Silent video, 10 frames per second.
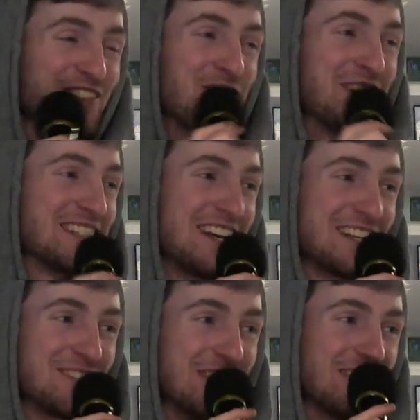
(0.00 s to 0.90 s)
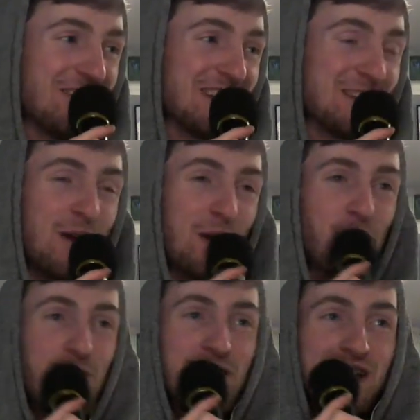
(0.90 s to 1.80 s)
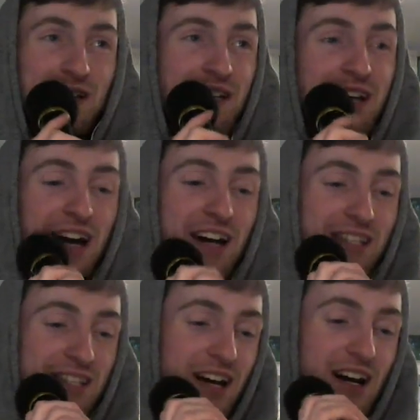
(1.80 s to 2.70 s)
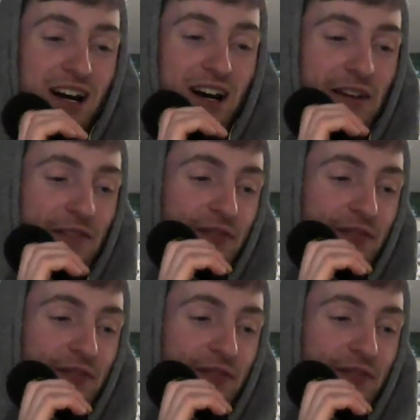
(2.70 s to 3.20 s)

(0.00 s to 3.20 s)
missed last week. We had some MLB guys. I